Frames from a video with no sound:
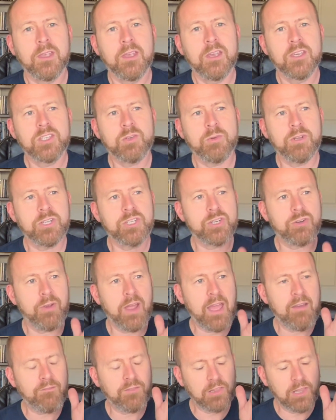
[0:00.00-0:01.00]
So when a
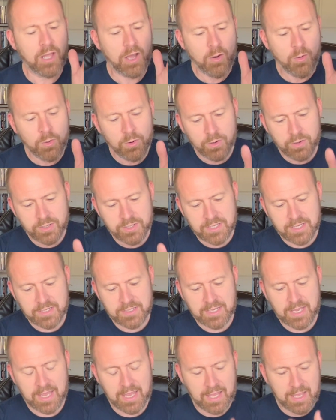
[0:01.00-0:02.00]
giraffe lowers his
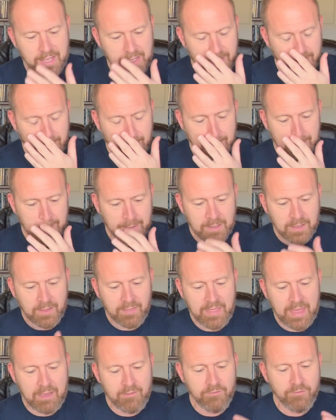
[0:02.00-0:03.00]
head,
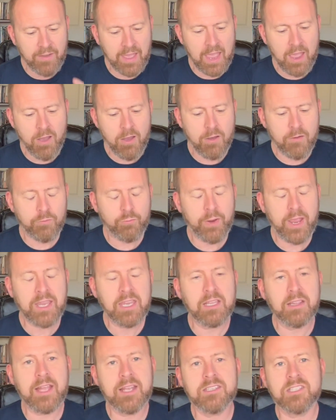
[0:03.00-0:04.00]
that valve
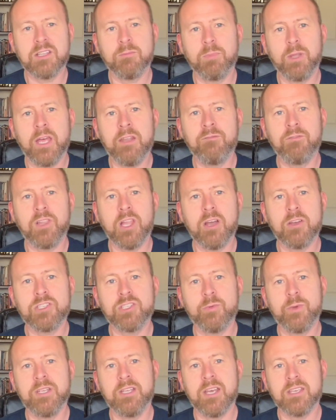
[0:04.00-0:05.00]
regulates the blood flow
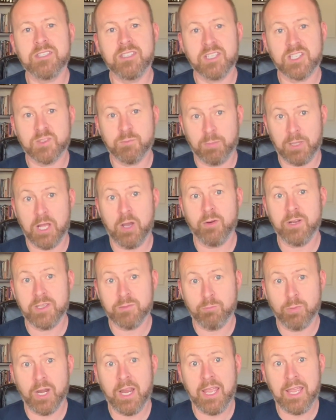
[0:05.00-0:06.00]
so he doesn't explode his
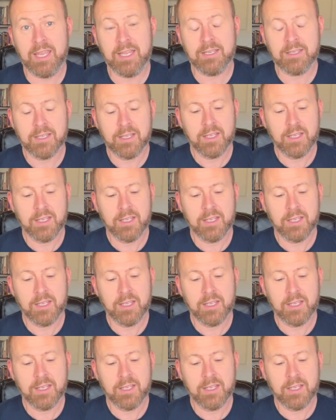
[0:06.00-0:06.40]
brain.